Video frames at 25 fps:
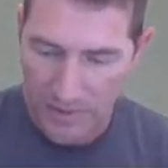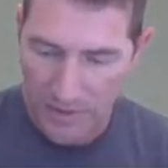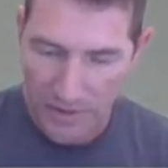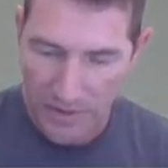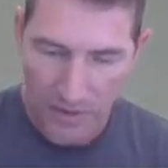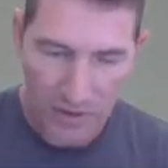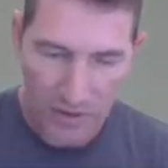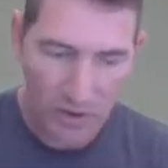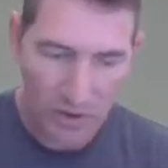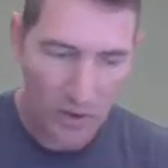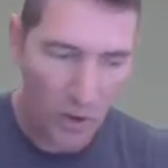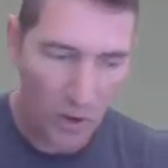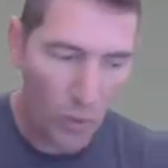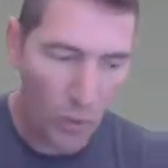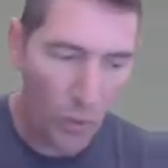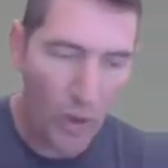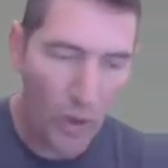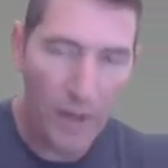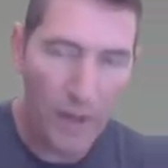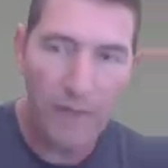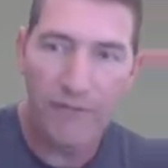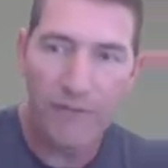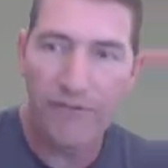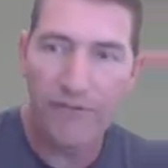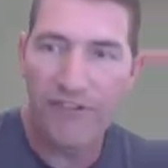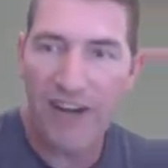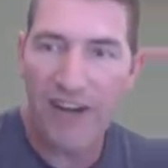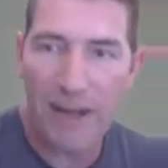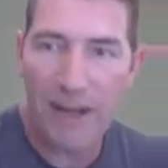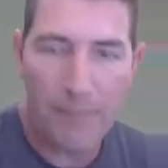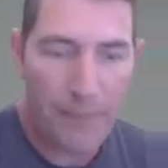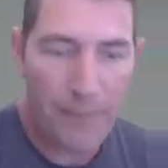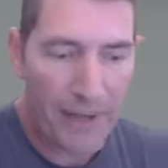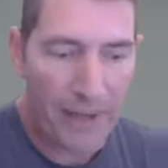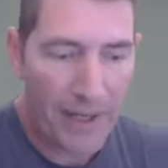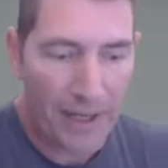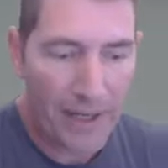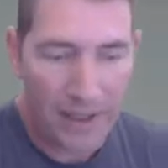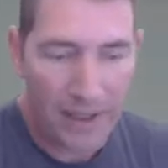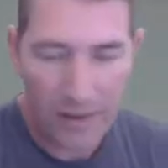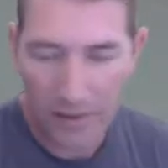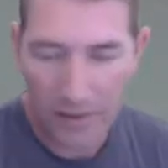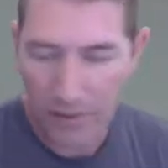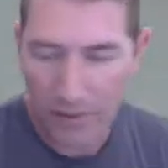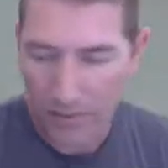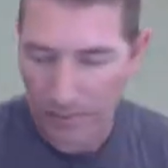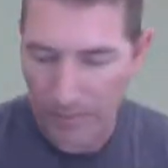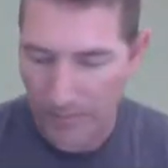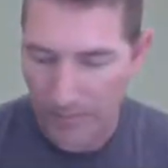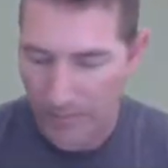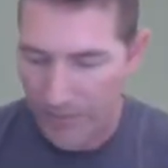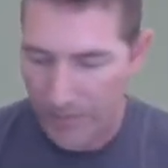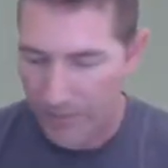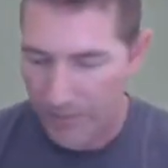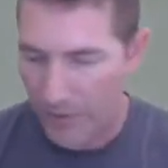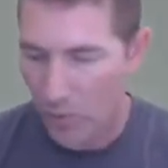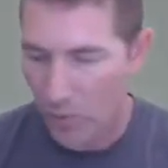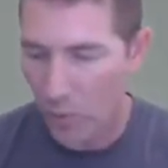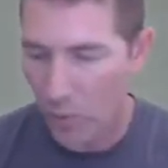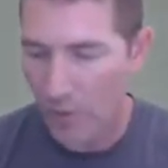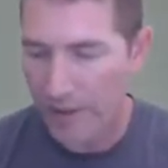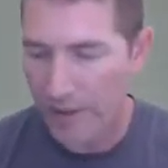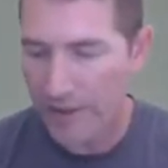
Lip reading: So one fat pack, one